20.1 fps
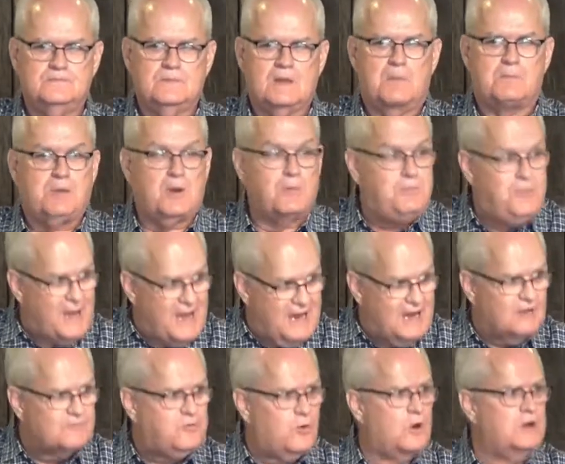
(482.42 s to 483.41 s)

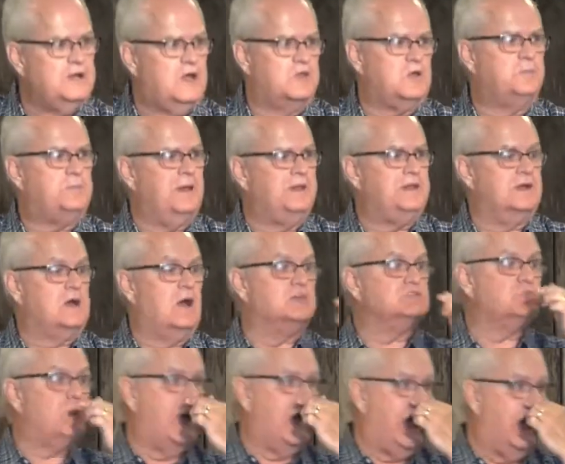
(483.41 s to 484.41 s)
Prepare for another
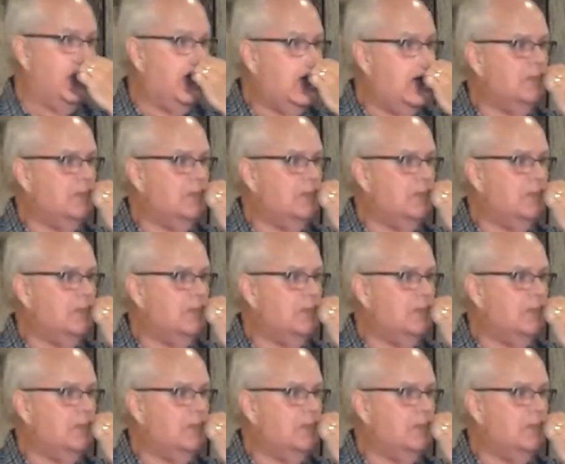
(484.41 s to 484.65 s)
Pentecost. Why?